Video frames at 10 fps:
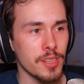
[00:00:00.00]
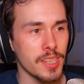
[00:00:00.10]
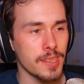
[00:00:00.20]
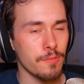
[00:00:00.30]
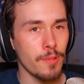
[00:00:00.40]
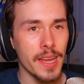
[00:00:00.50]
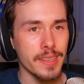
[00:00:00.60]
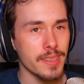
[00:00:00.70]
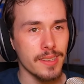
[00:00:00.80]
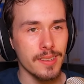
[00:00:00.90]
which he's
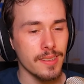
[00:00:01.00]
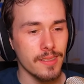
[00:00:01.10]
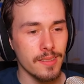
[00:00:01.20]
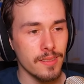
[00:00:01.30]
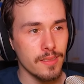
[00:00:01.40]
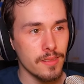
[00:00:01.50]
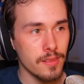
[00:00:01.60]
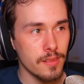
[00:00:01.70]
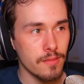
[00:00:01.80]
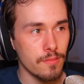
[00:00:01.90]
west.
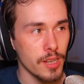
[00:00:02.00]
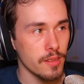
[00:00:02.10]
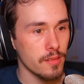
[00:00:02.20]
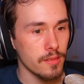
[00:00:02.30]
What,